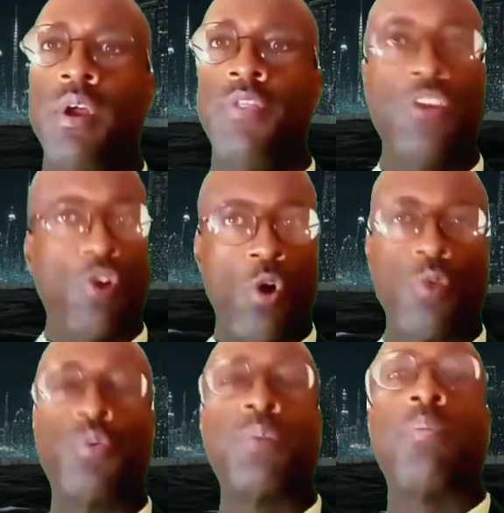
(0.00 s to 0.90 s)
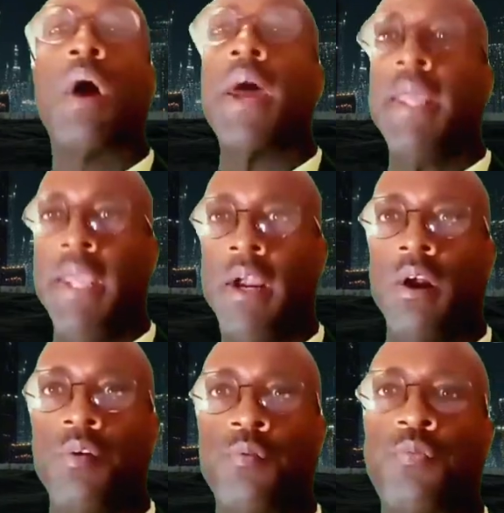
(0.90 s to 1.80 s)
this Earth, was brought
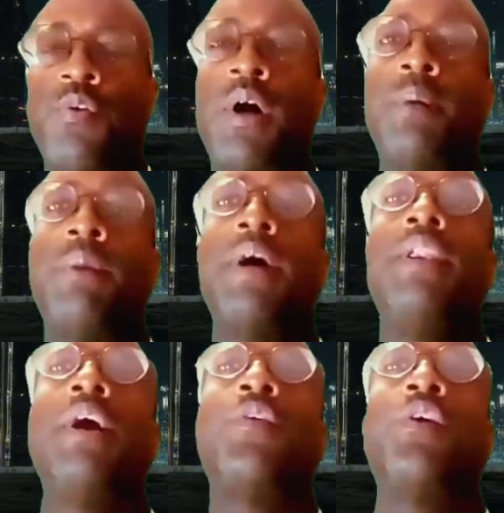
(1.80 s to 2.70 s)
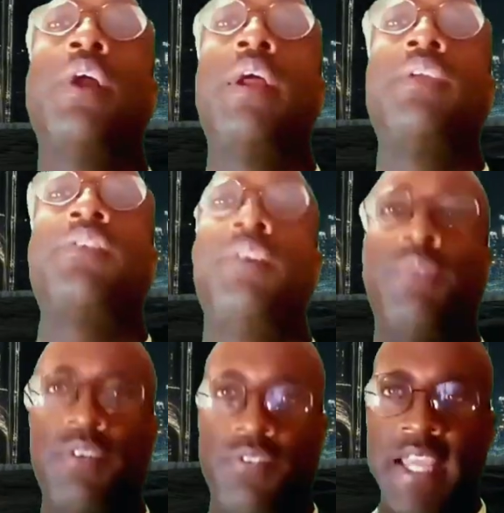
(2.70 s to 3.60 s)
here from another
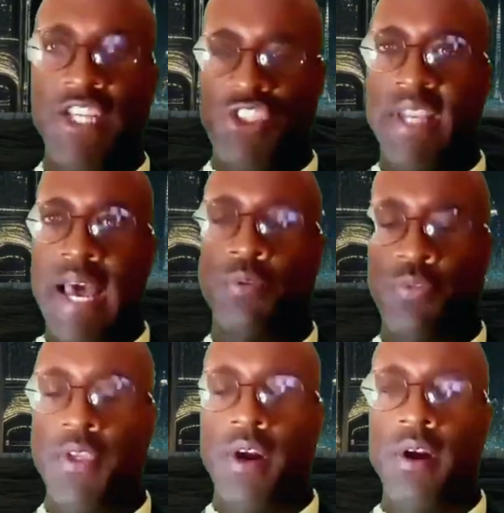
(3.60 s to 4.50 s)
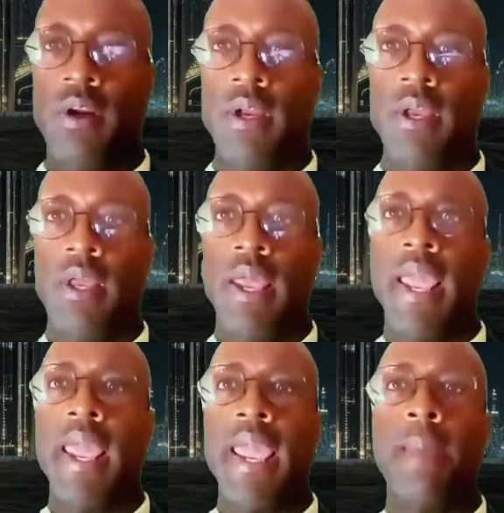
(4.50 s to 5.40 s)
civilization out there
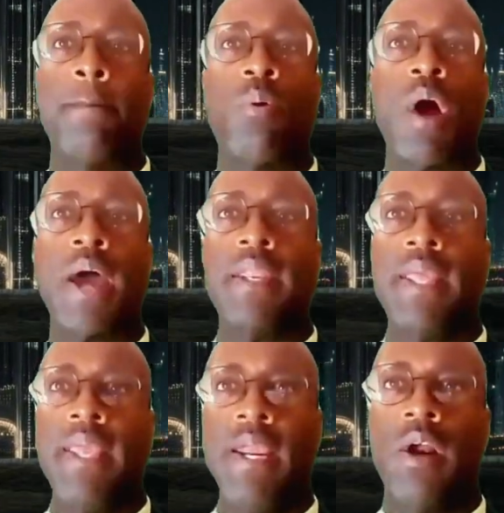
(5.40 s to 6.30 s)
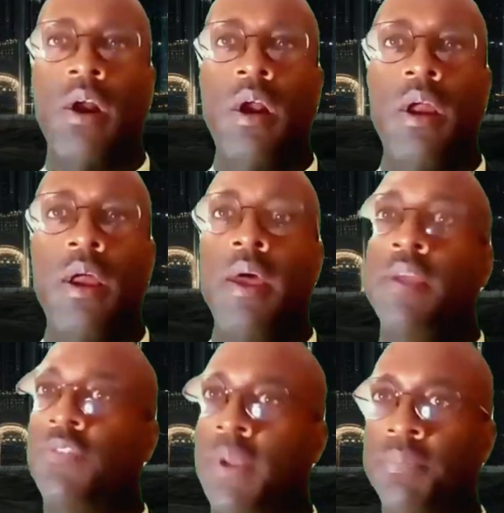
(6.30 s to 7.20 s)
and brought here,
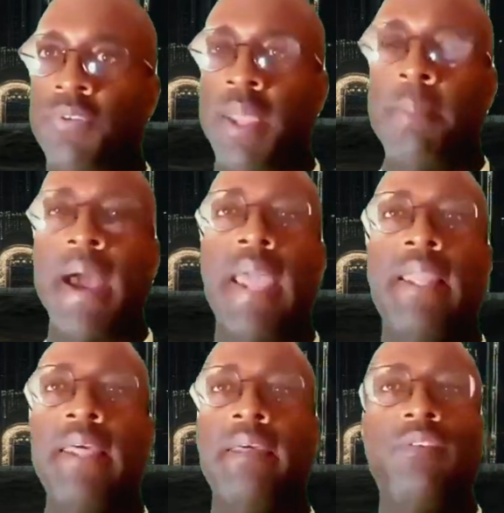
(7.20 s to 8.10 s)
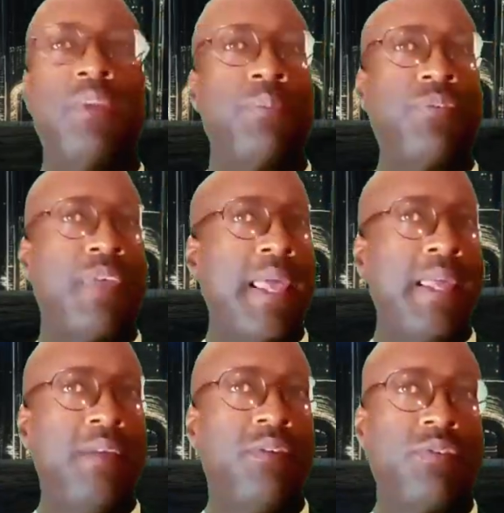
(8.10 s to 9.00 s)
some say by aliens, some
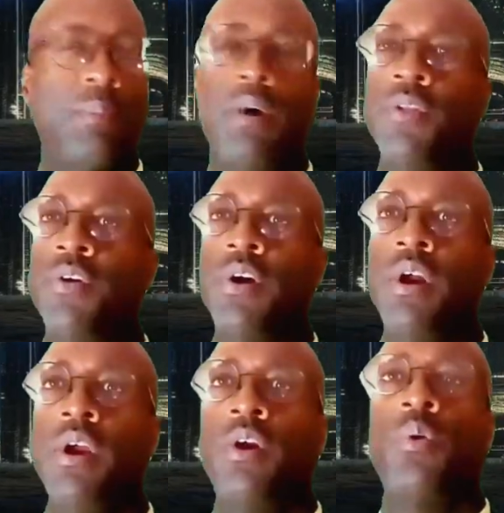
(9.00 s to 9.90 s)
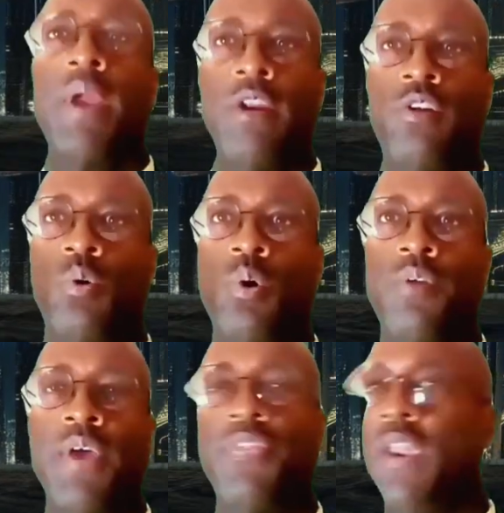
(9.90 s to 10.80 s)
say some other creator
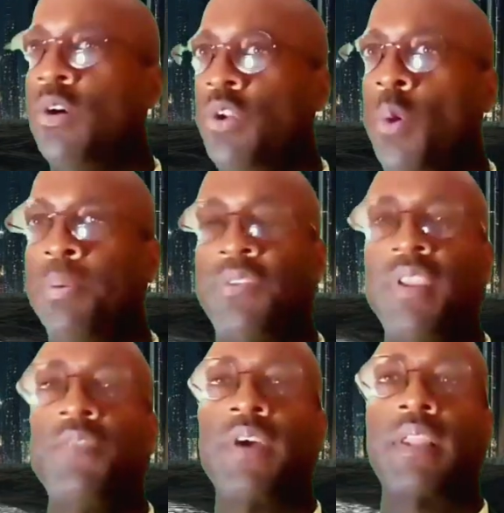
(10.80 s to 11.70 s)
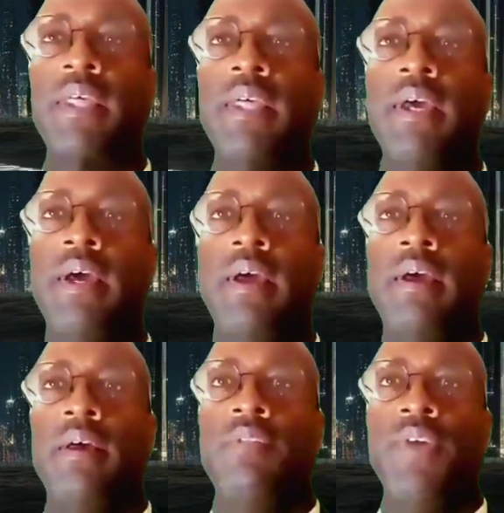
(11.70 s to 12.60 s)
that they don't know specifically
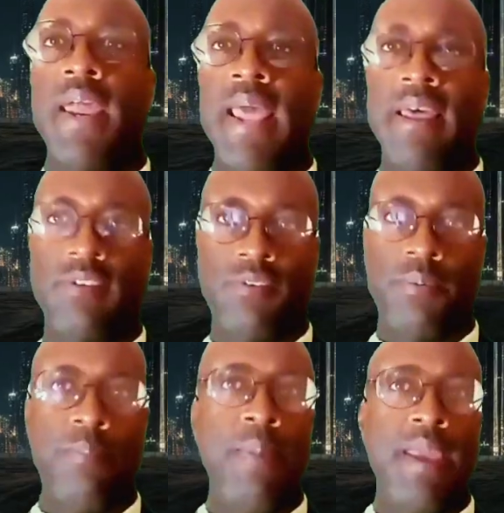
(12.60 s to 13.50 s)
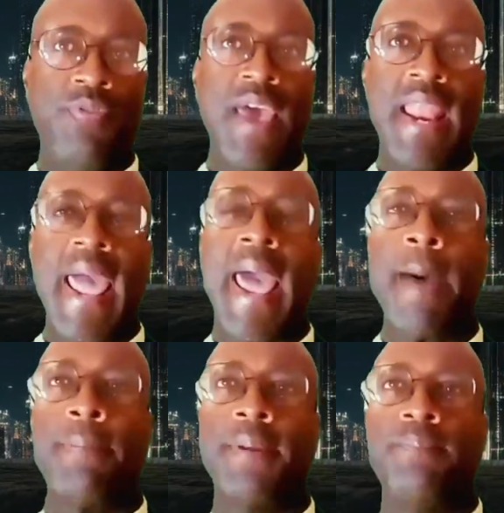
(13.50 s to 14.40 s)
that has made that
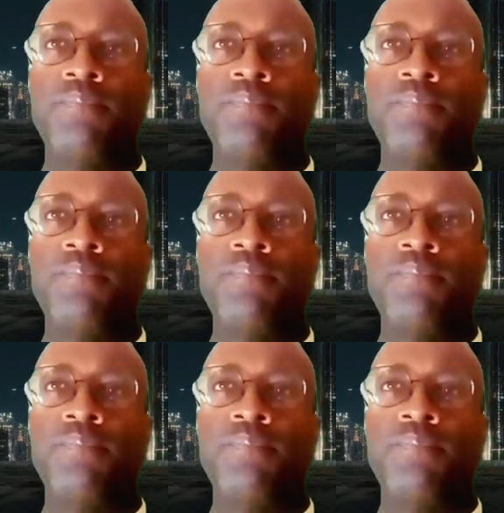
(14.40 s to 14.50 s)
happen.